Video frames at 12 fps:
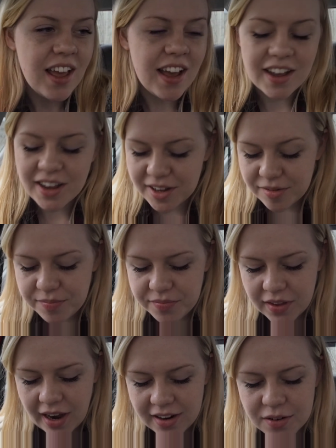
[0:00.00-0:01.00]

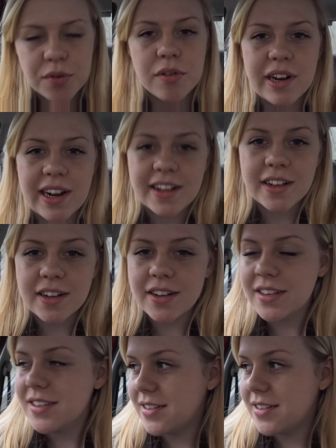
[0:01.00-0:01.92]
And we're really close,